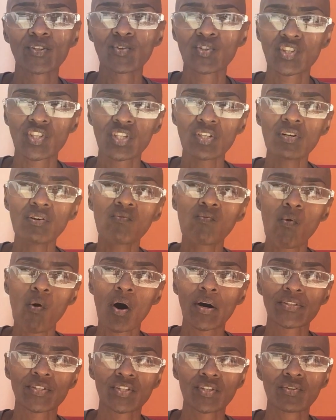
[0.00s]
you still
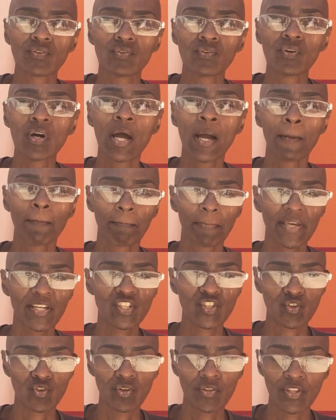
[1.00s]
want to make
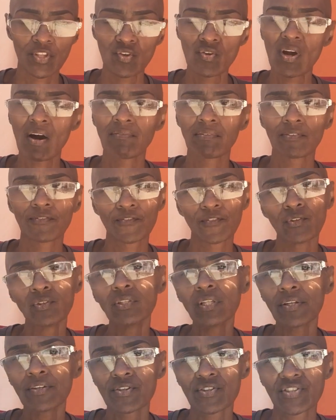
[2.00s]
sure that you have a
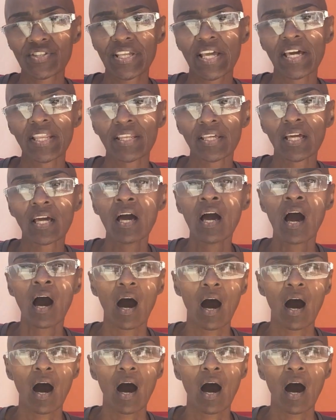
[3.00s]
full understanding